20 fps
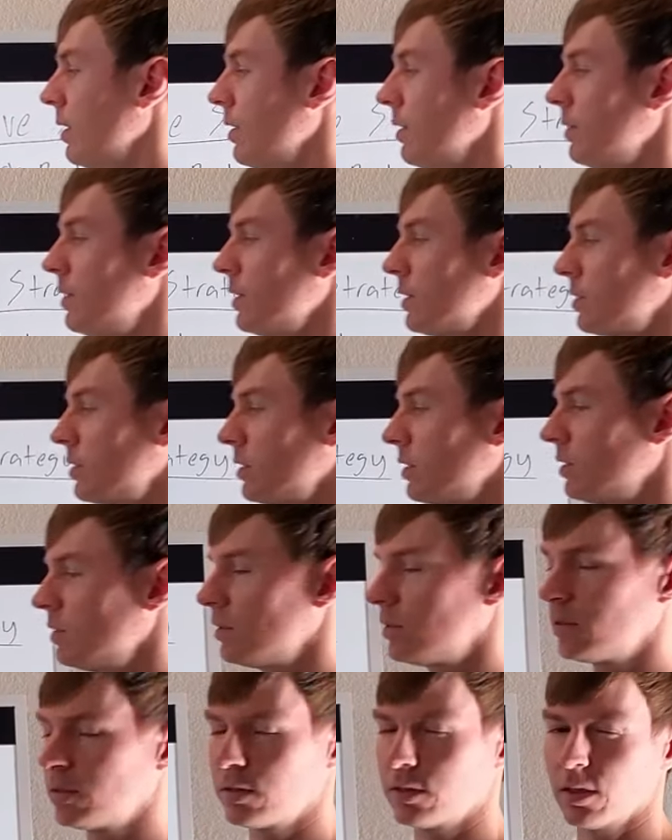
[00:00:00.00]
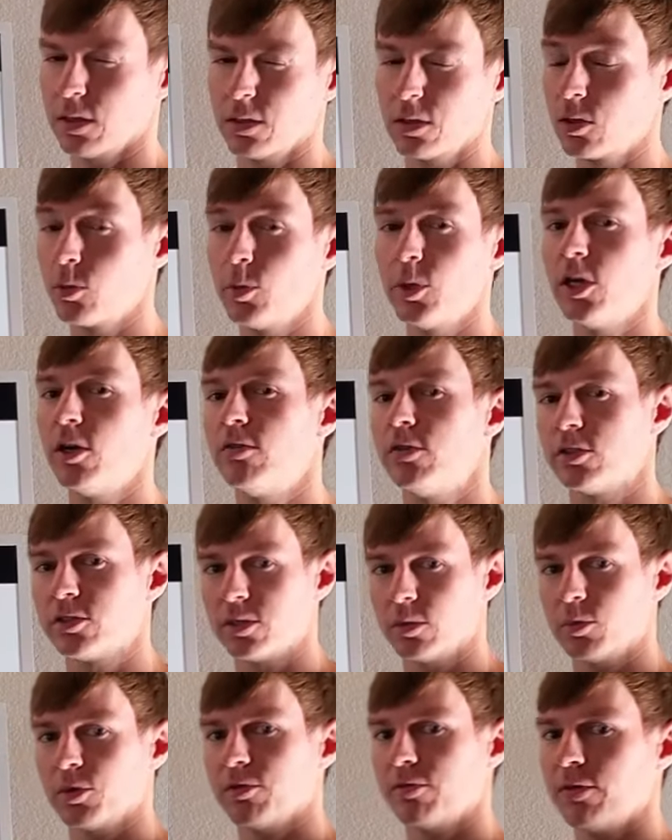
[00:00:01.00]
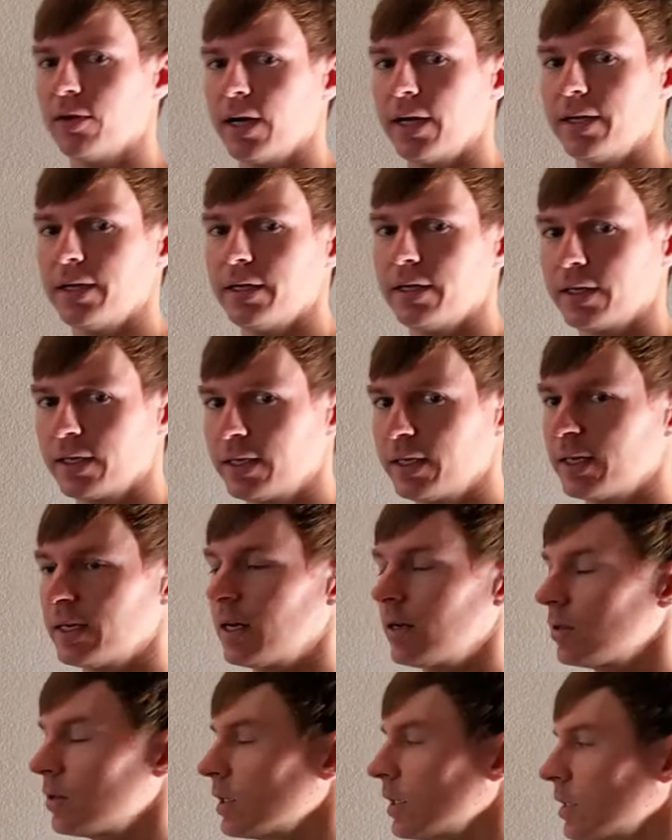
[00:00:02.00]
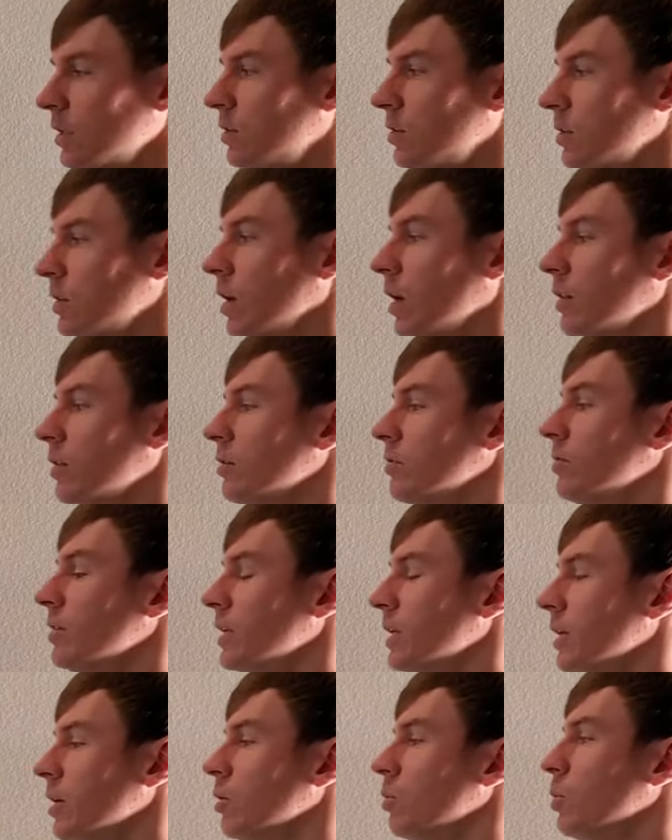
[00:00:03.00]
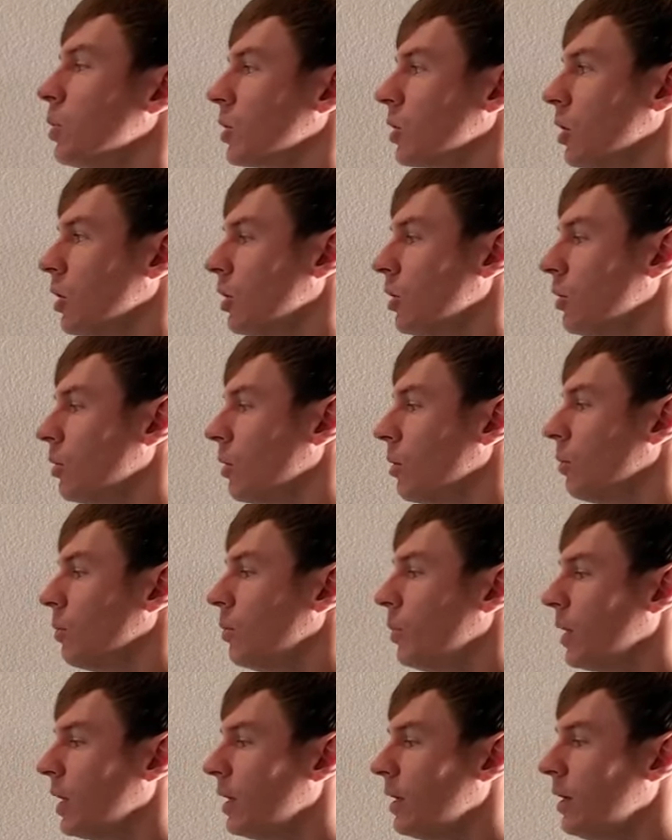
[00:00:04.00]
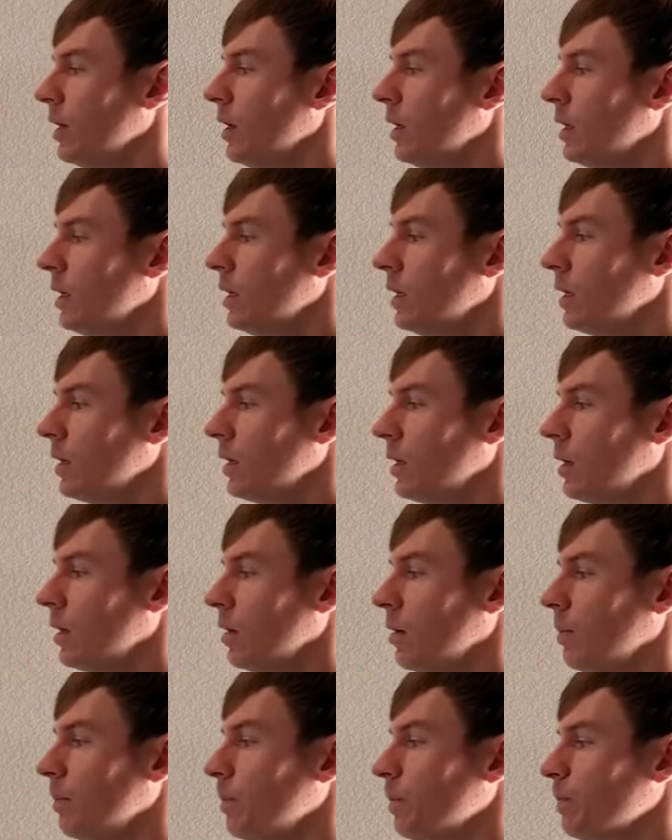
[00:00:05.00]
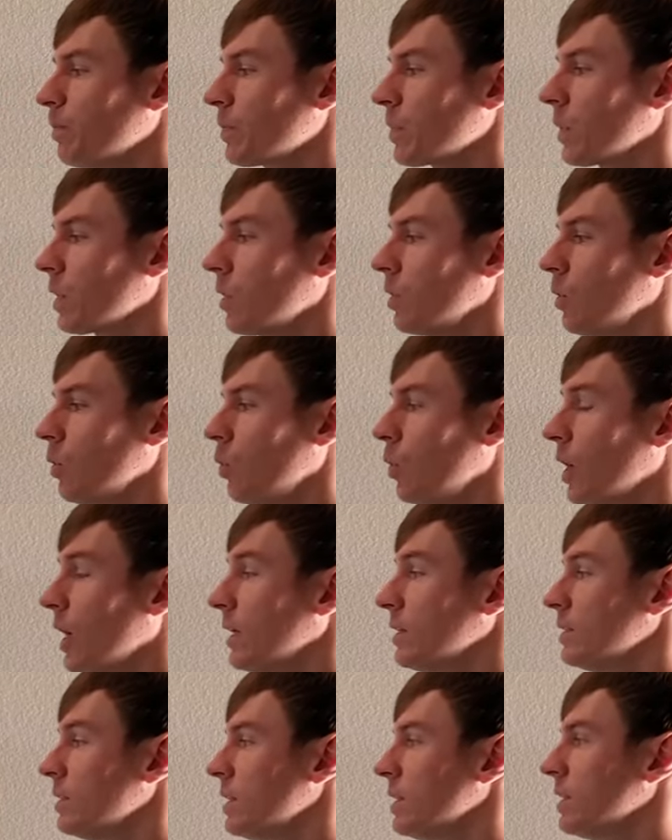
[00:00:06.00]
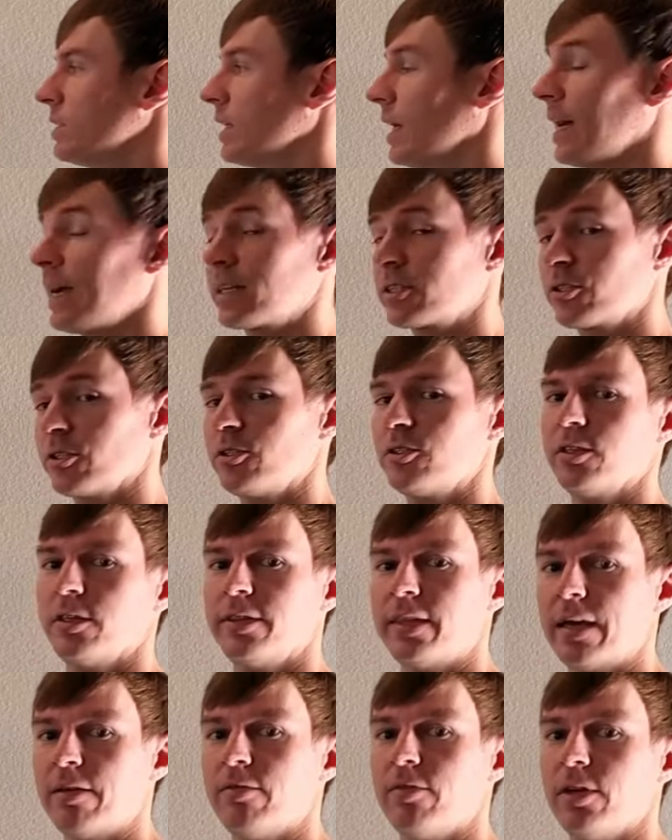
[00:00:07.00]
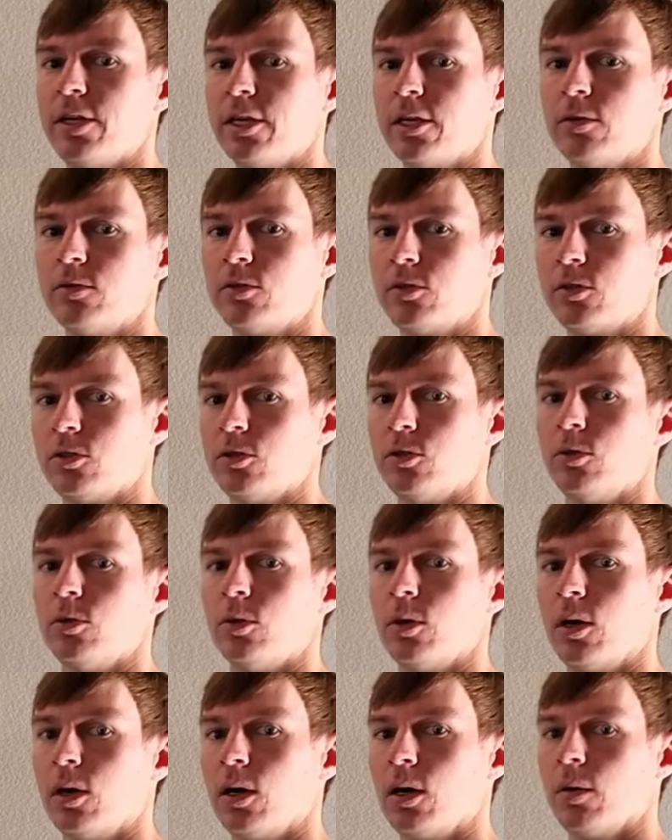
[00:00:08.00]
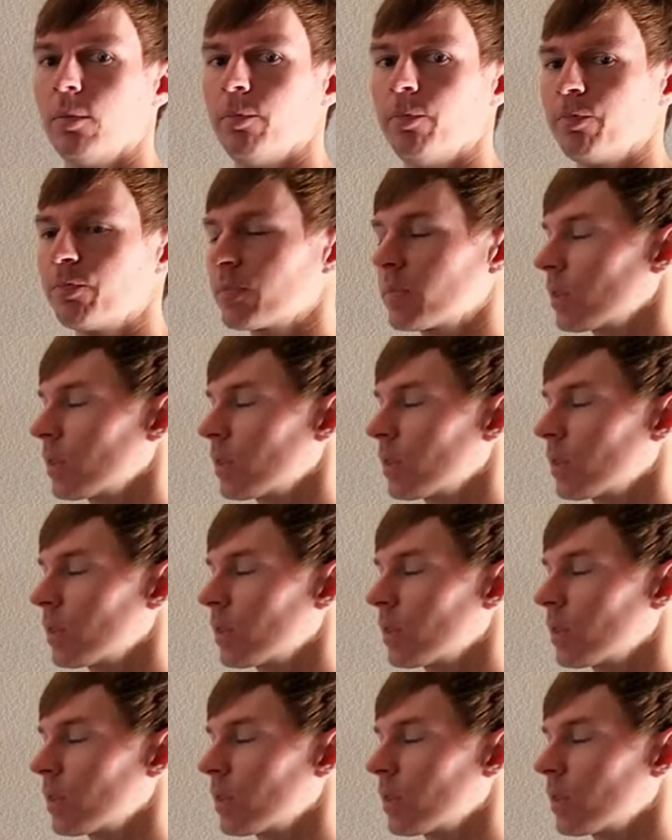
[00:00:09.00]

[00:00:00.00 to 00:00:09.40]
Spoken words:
this is a little bit oversimplified, and again, I'll link to the other video below. But what I did is, I actually sent that video to